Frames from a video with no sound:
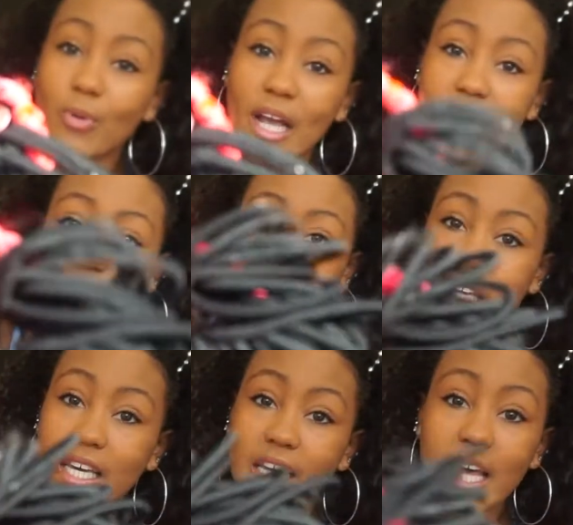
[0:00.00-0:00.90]

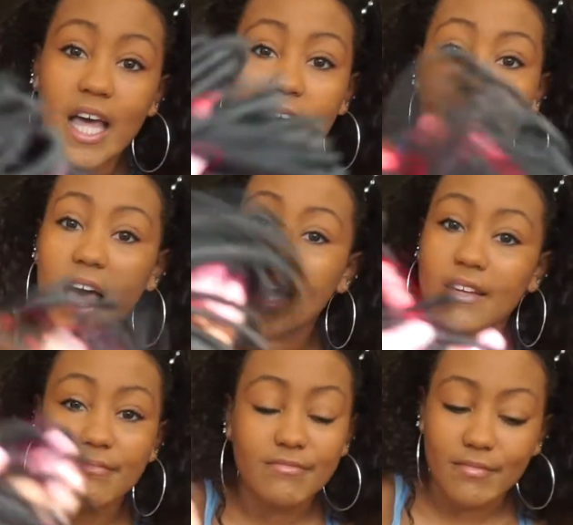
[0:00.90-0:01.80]
bracelet.
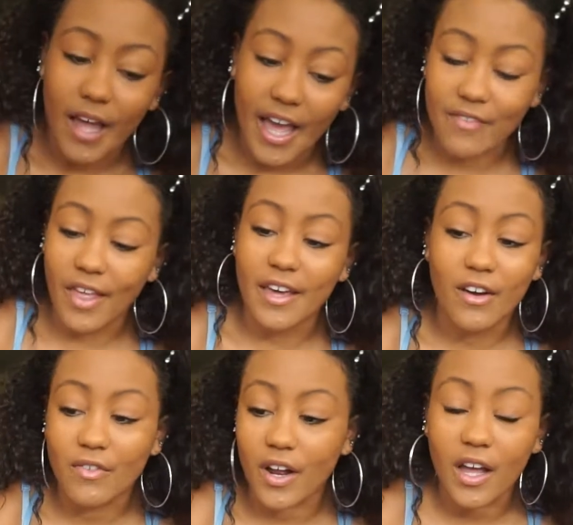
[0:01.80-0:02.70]
I have like
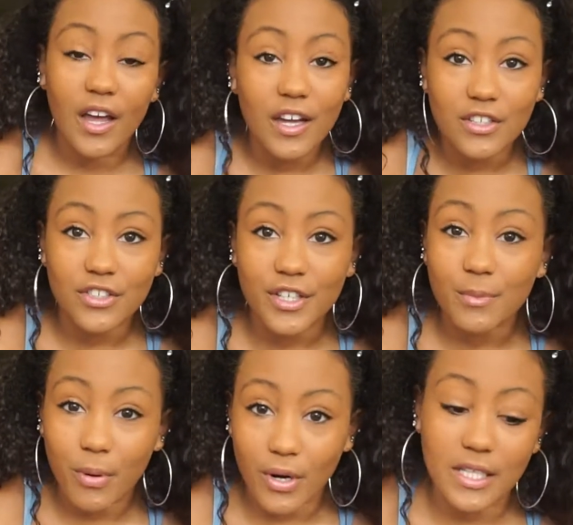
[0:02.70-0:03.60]
over
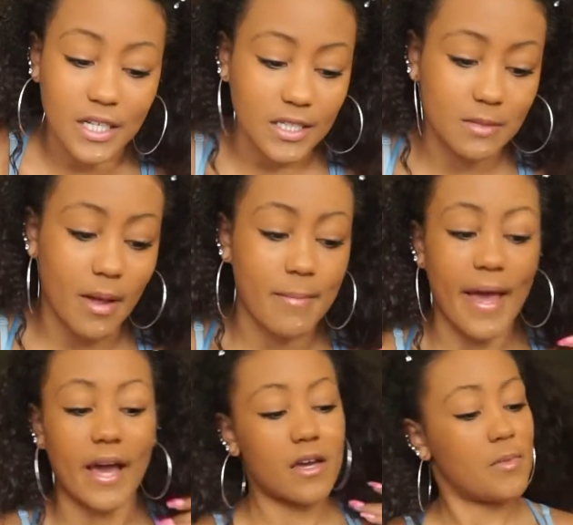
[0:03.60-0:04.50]
100 ponytails in my
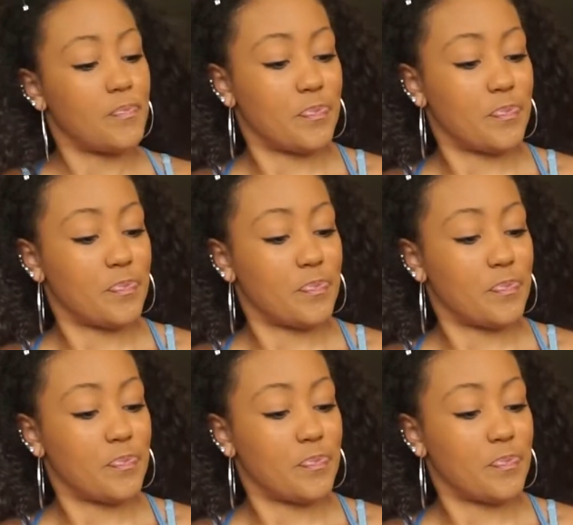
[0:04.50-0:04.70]
bag.